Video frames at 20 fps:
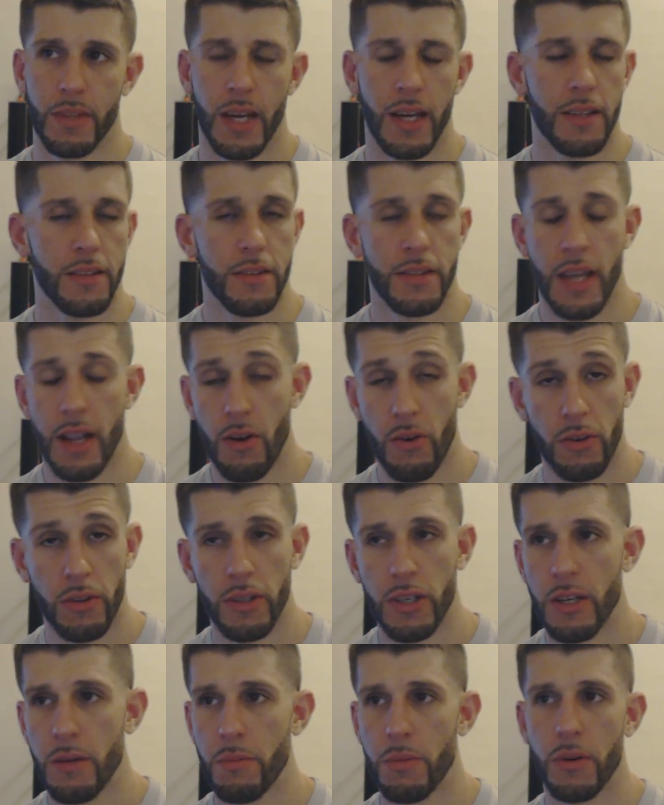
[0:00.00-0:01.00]
Not
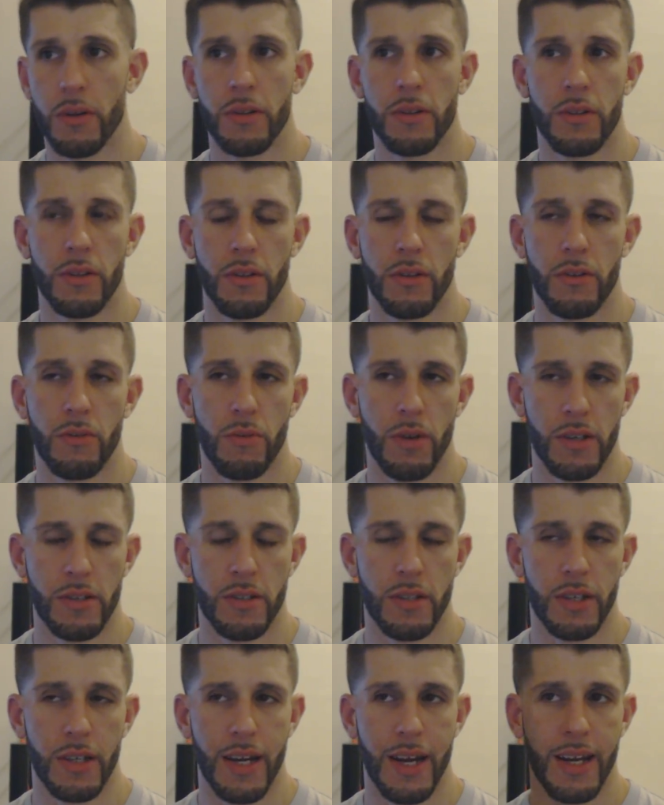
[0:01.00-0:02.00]
Darren Lee, but the
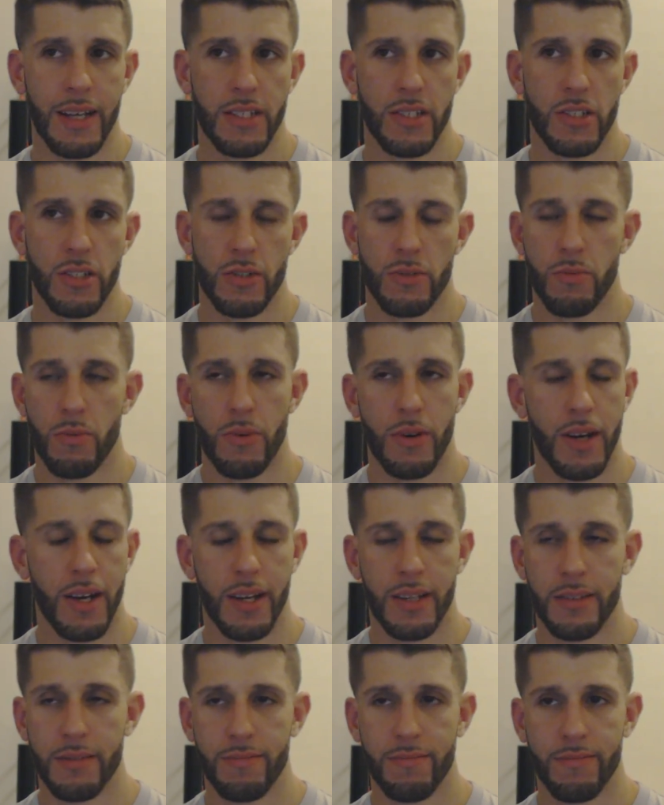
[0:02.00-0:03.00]
rest of the guys just were
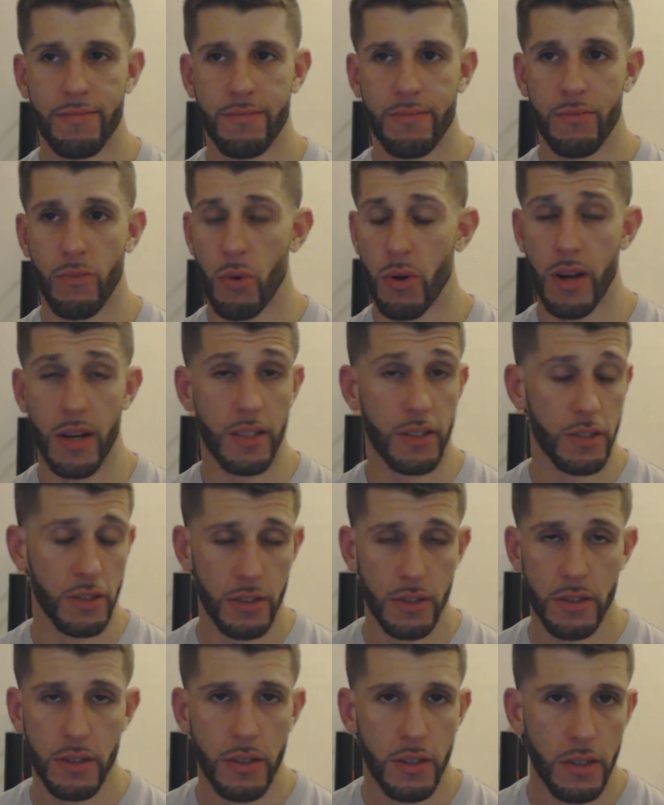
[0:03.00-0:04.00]
not
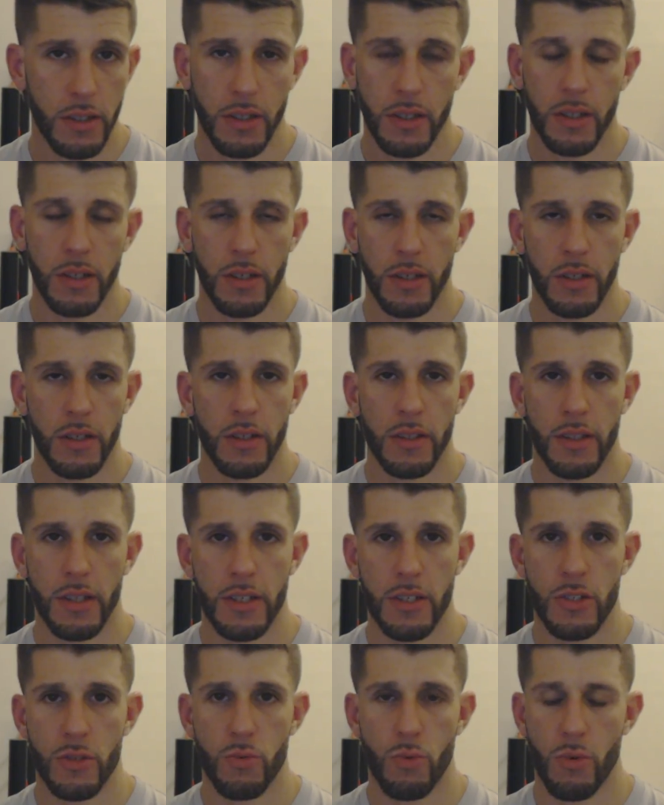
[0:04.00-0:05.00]
good.
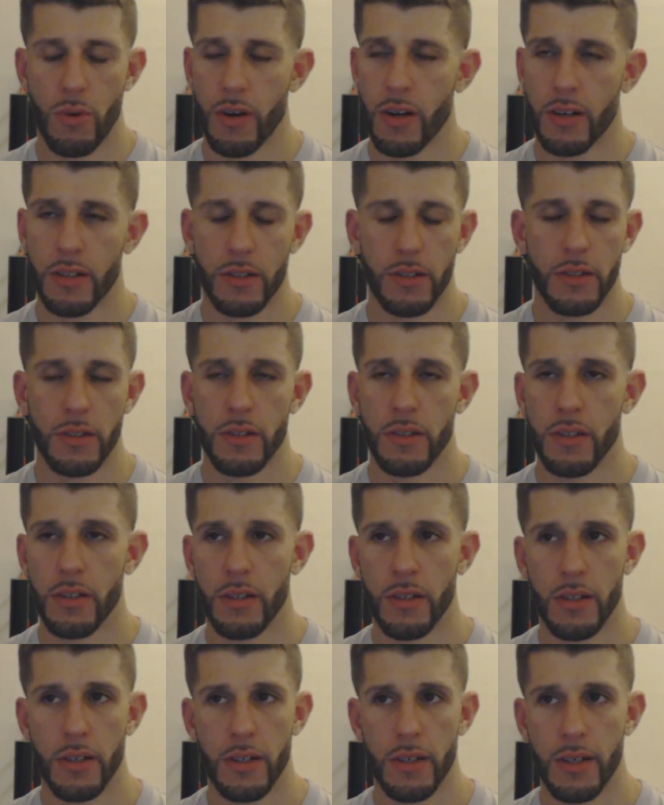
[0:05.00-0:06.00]
They just were not good.
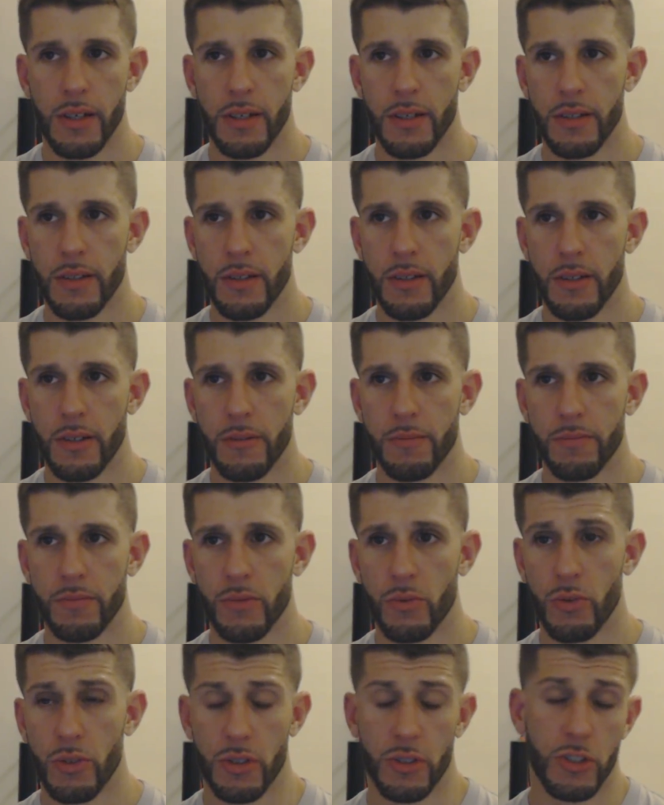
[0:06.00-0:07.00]
And
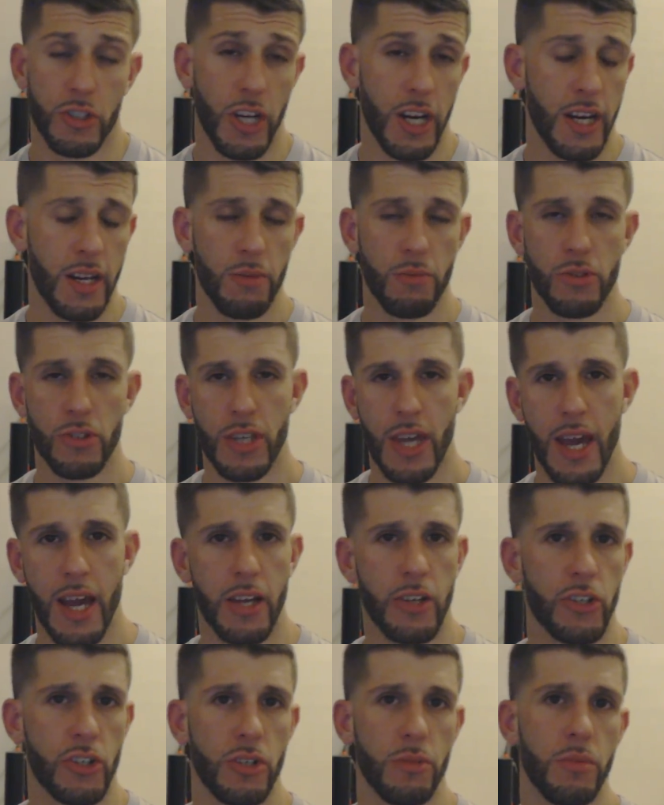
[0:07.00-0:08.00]
Shady was
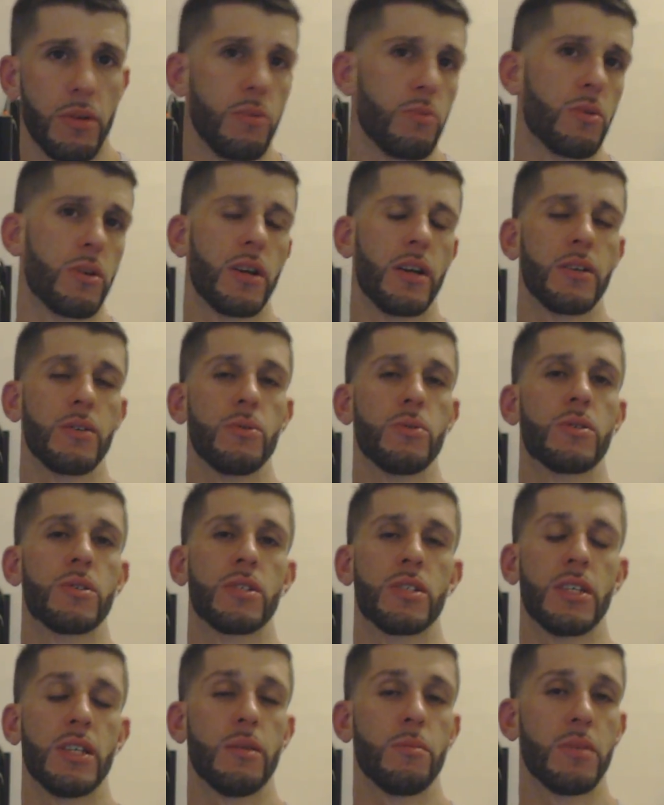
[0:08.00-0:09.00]
gashing them, and we're not used
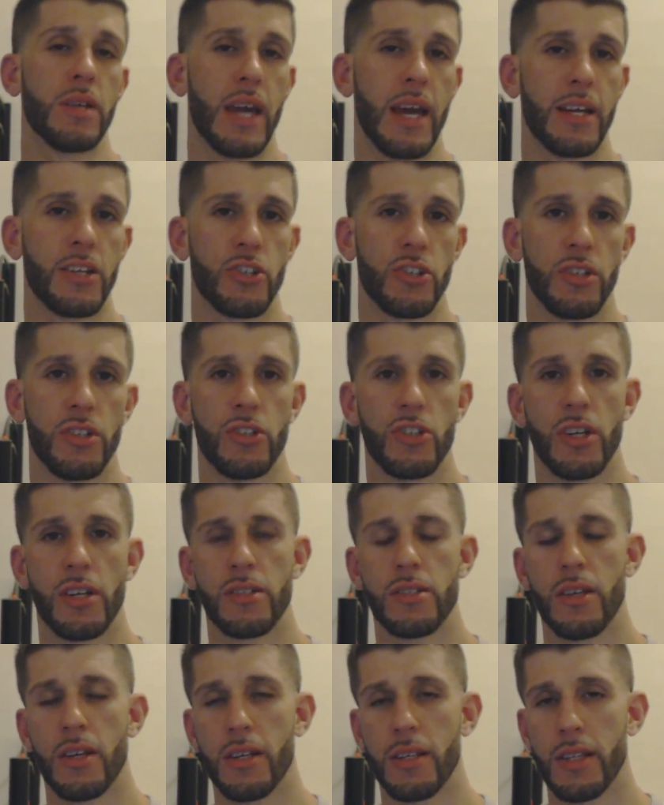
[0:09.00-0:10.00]
to seeing gashing the
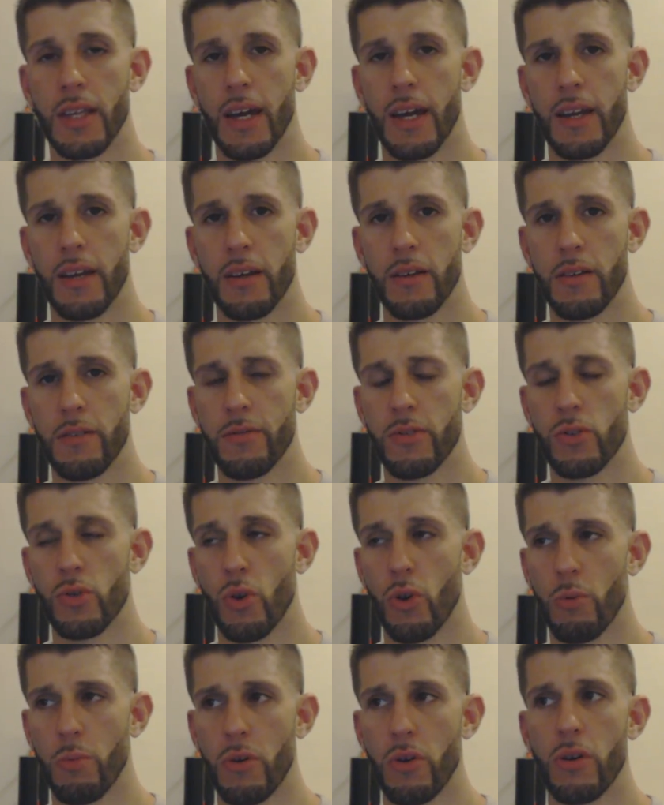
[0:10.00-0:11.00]
Jets like that. Even
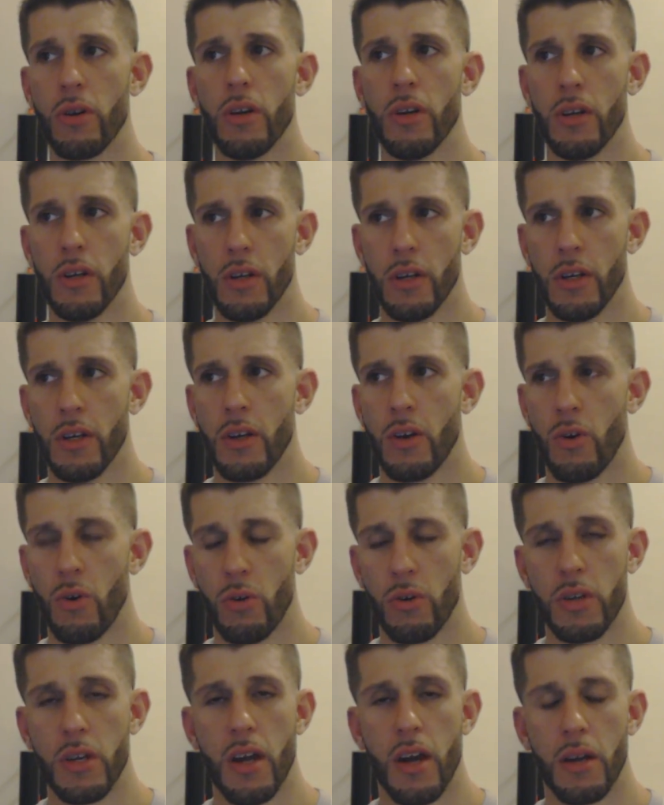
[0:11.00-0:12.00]
Tolbert
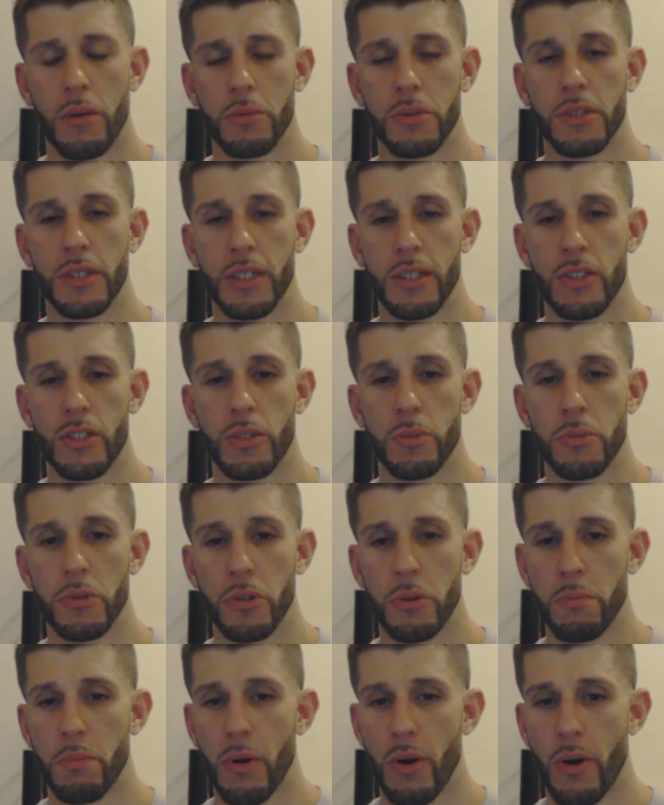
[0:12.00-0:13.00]
early on was getting some
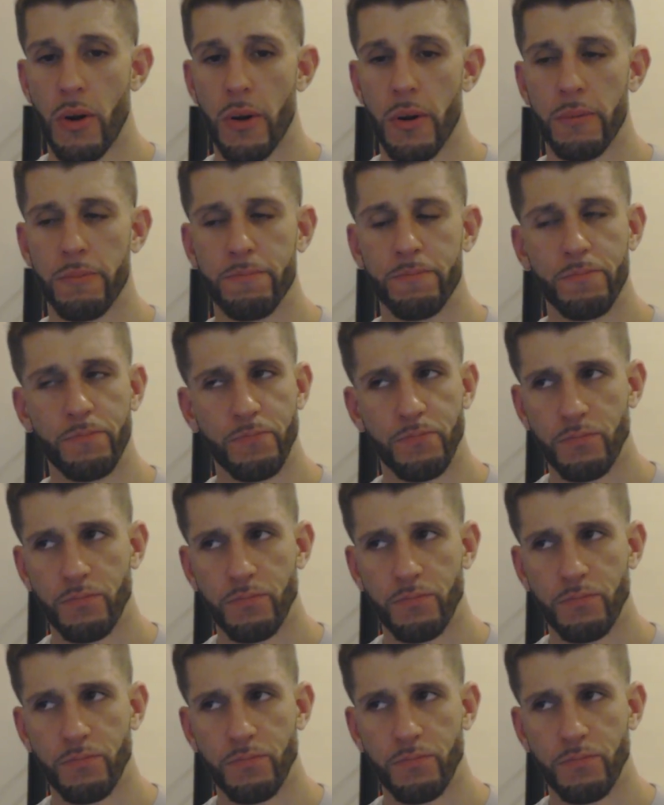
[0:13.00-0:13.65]
good burn,